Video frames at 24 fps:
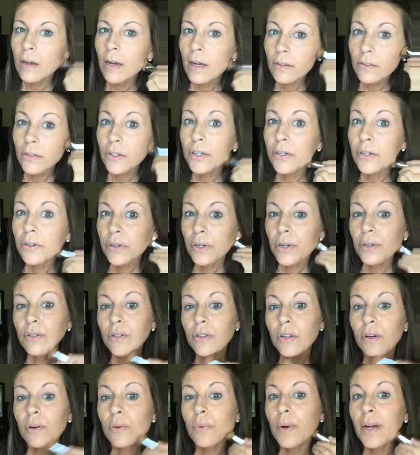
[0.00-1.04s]
A little goes a
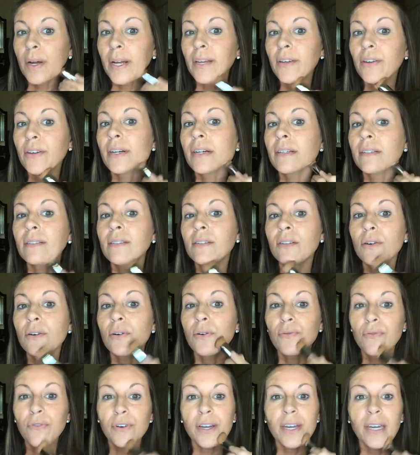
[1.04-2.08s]
long way, you guys.
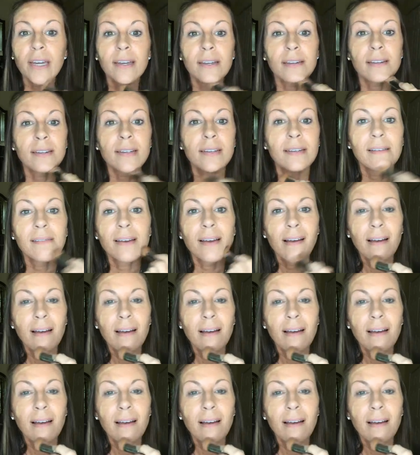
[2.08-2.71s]
Don't forget.